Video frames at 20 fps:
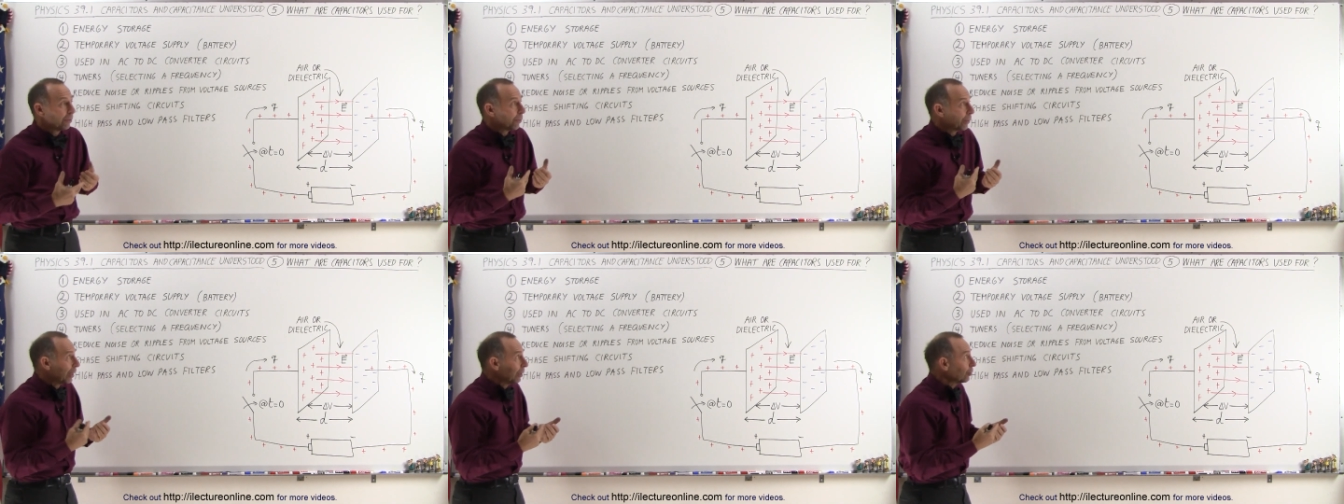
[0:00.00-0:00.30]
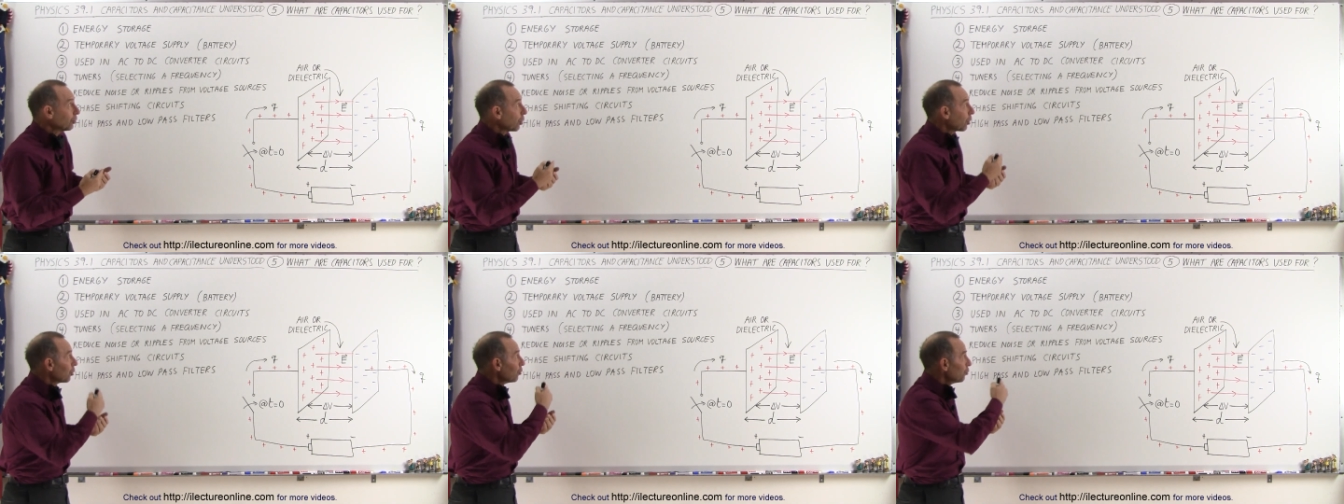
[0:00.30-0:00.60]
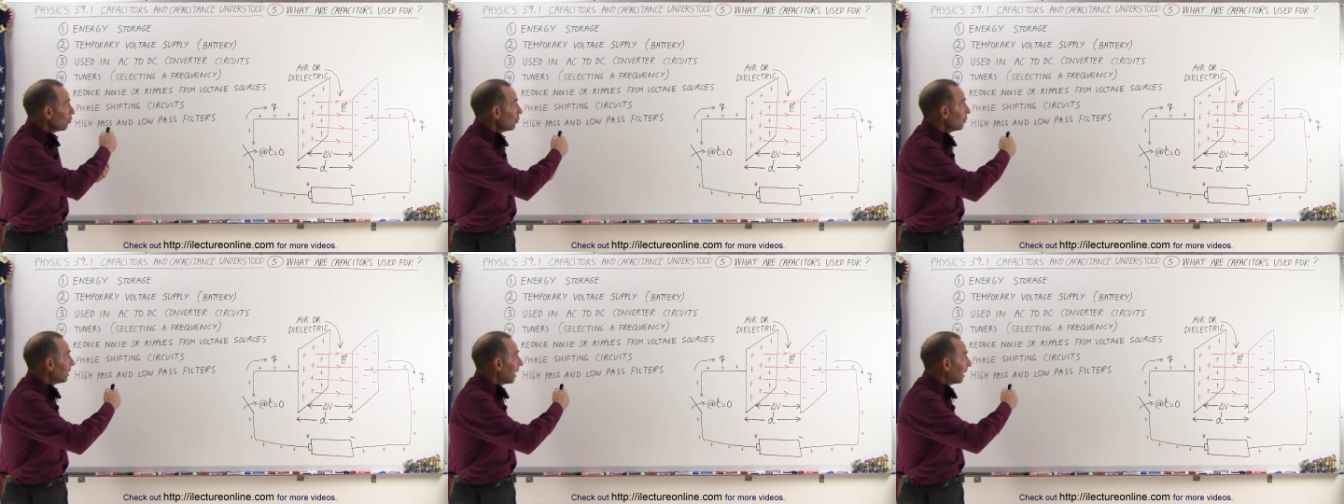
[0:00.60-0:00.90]
Well, you
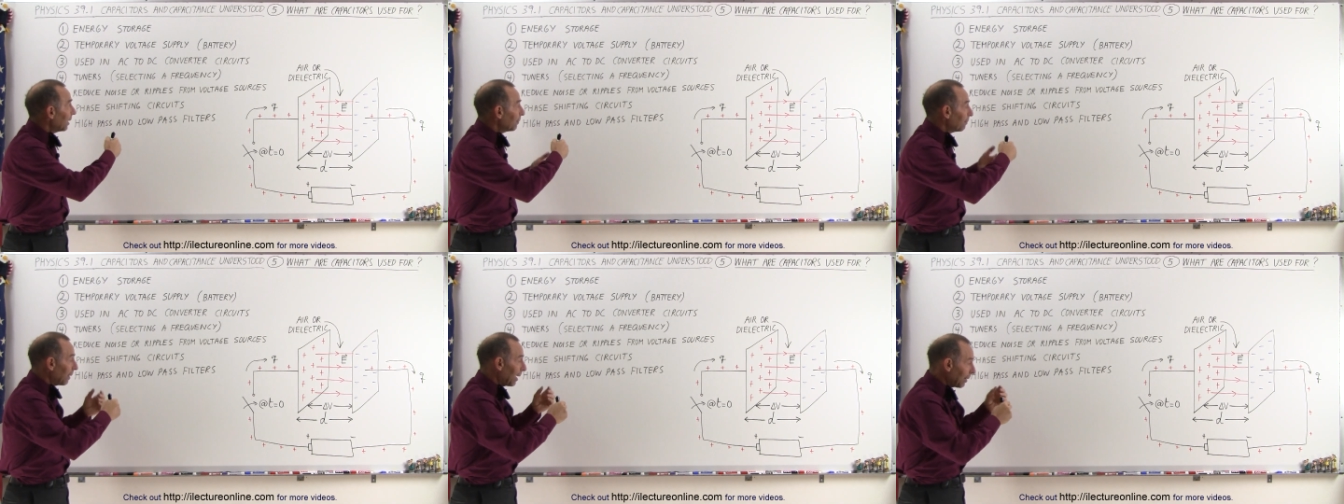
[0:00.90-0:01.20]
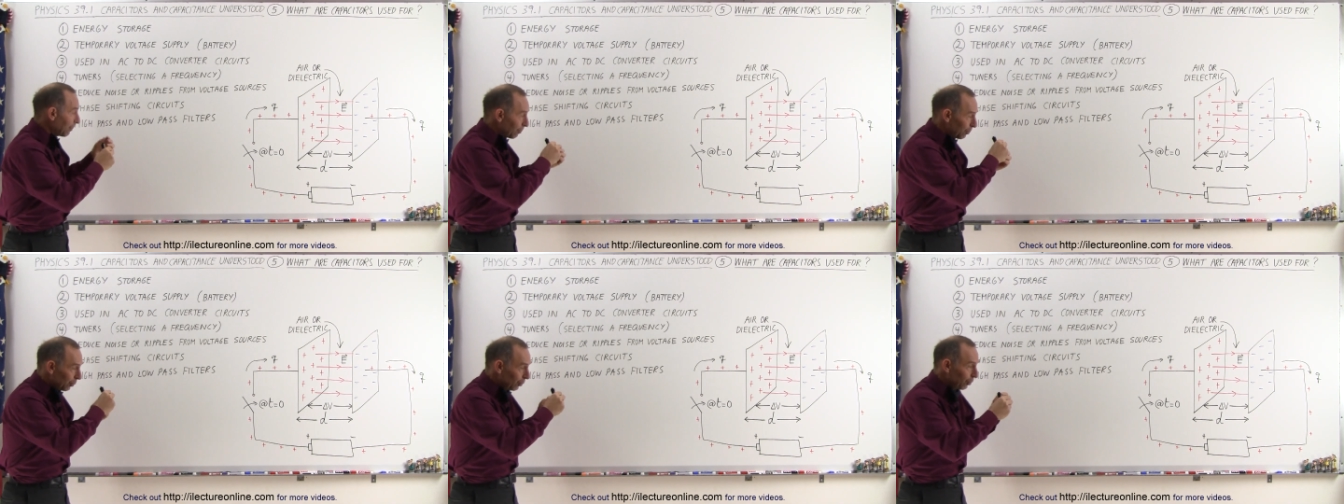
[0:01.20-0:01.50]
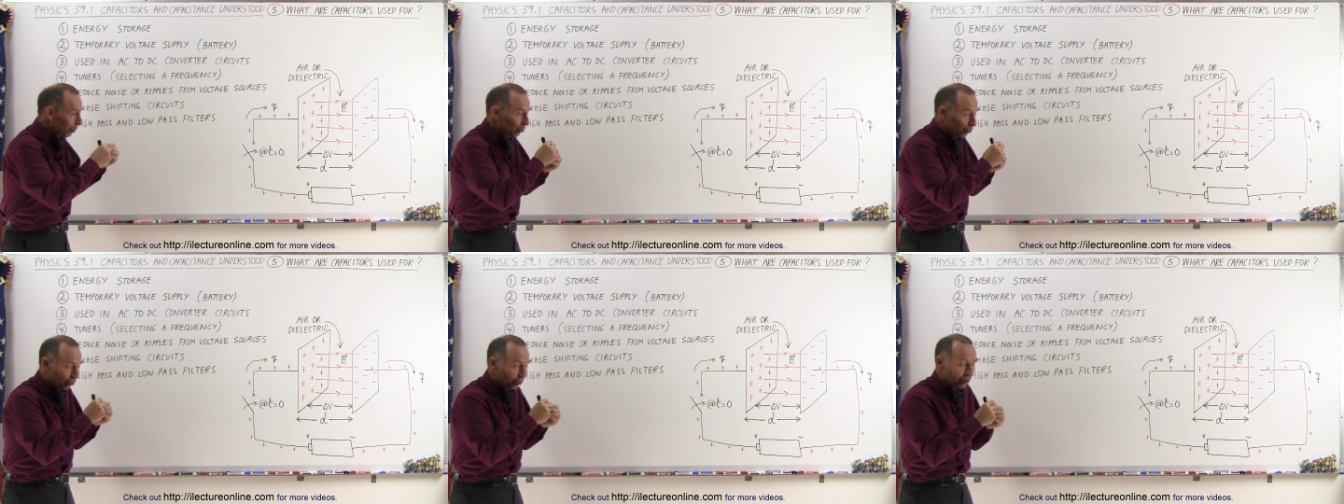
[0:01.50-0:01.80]
can do that by
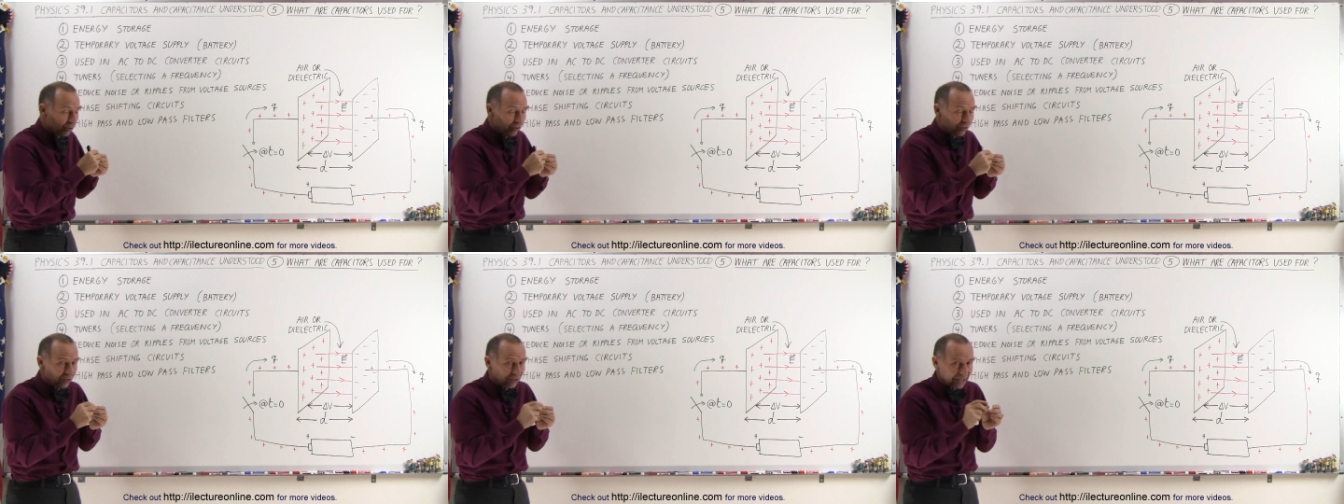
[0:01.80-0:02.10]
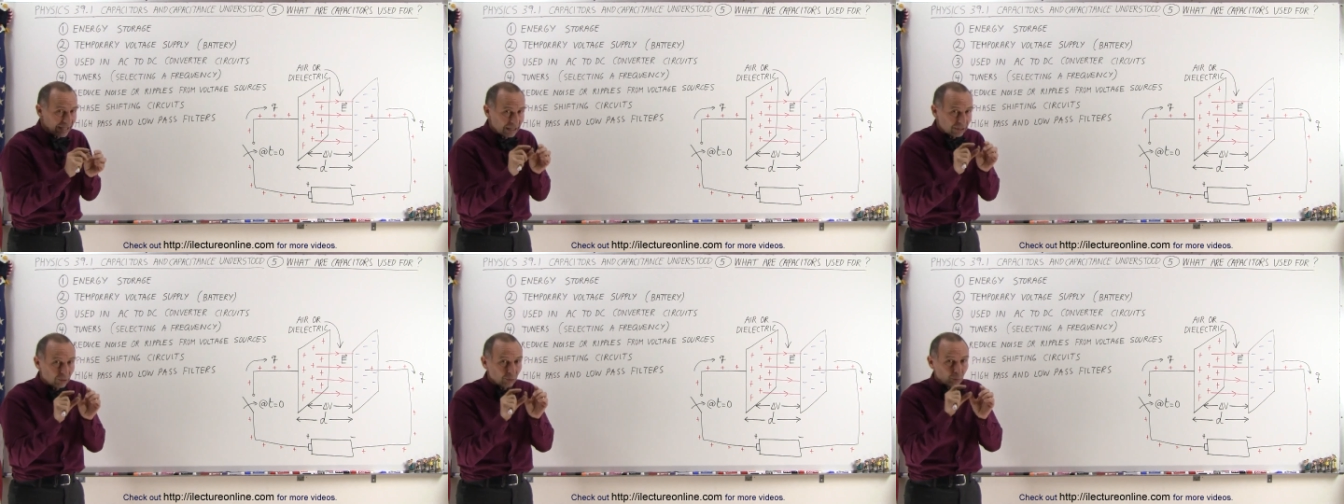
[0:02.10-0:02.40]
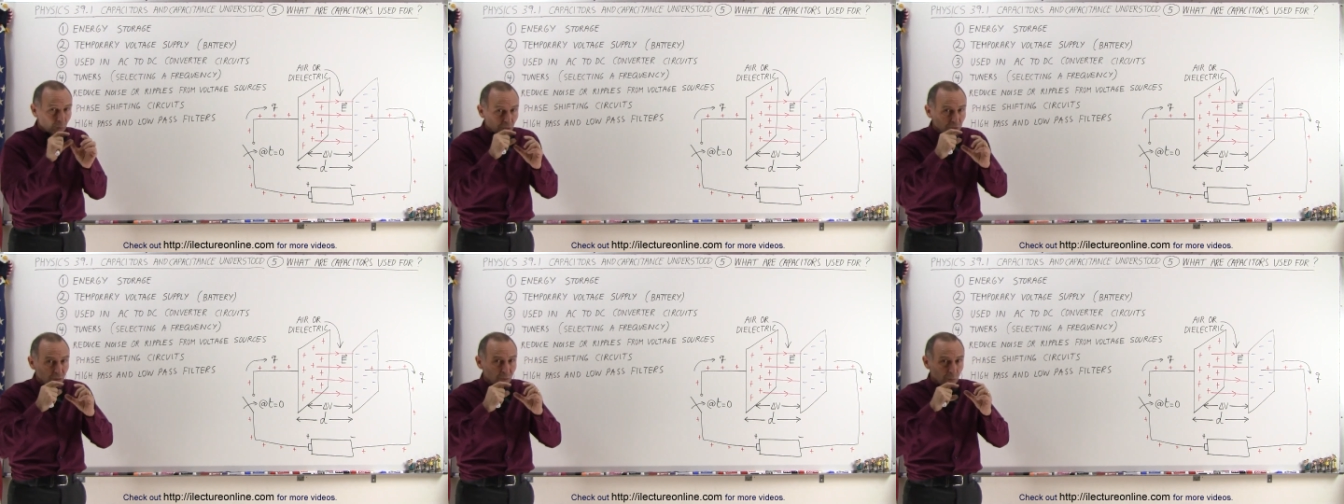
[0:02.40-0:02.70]
putting circuits together
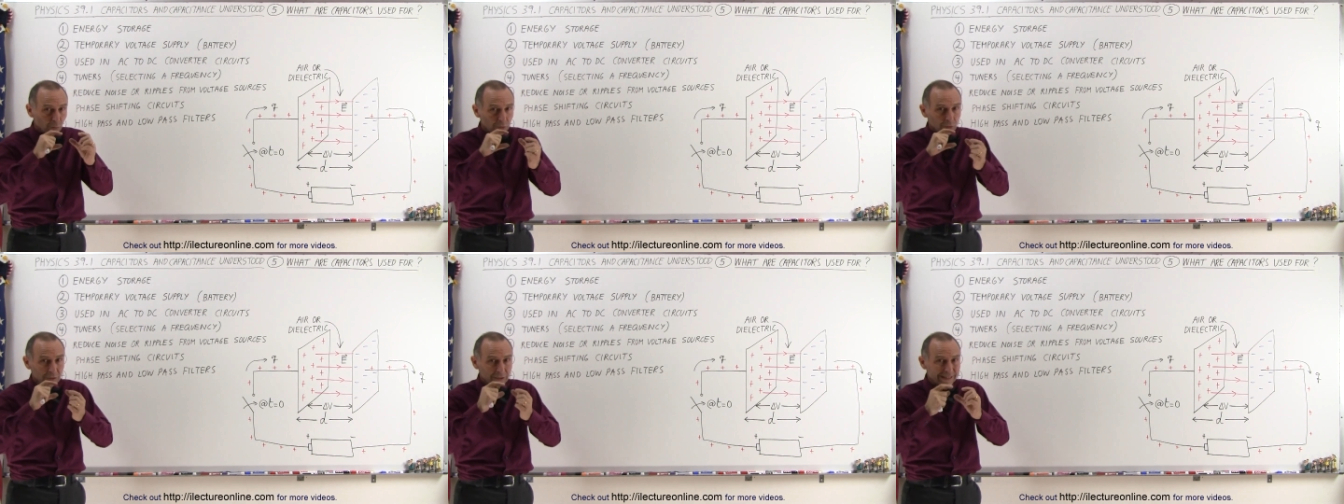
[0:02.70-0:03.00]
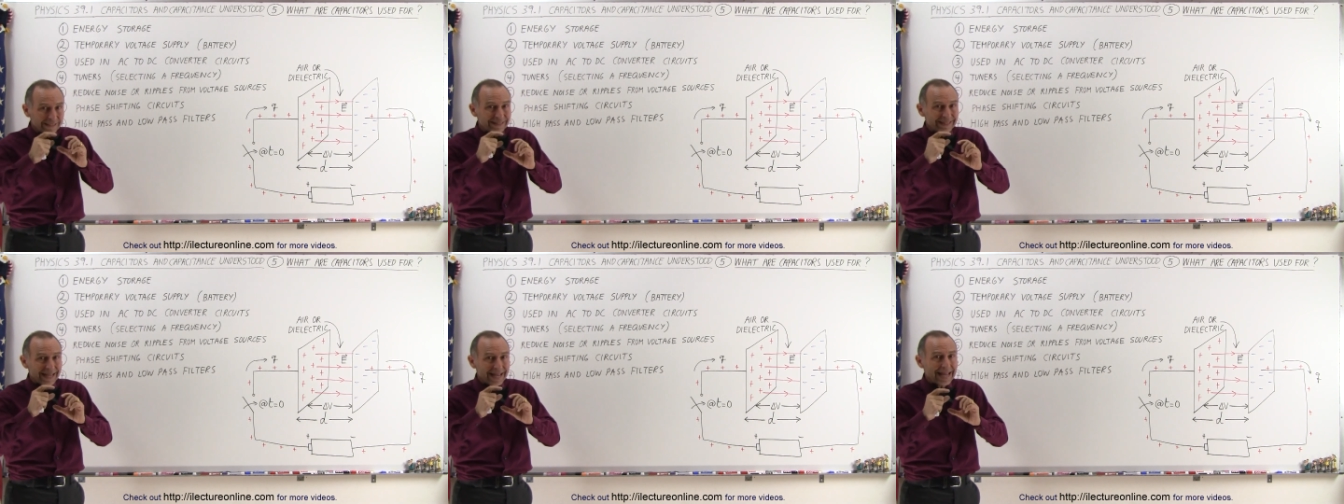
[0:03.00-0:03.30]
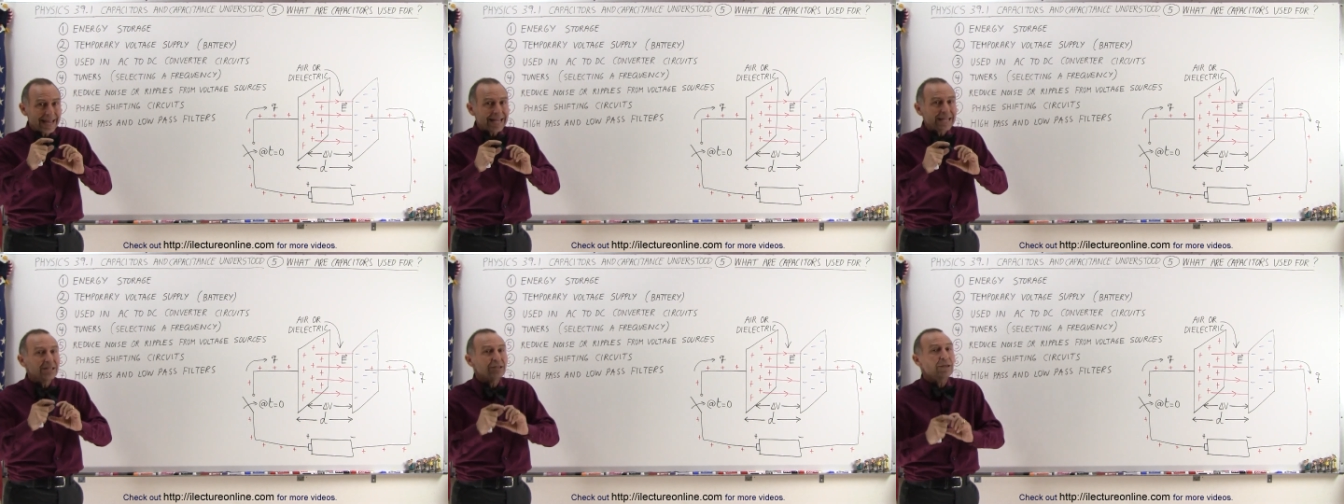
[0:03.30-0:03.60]
which will
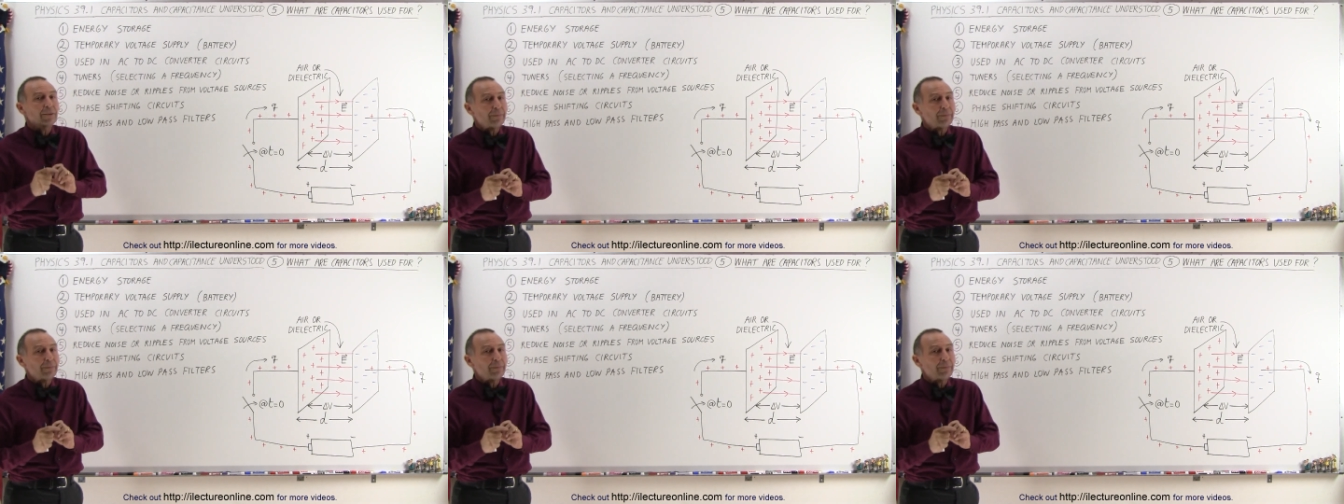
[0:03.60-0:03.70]
contain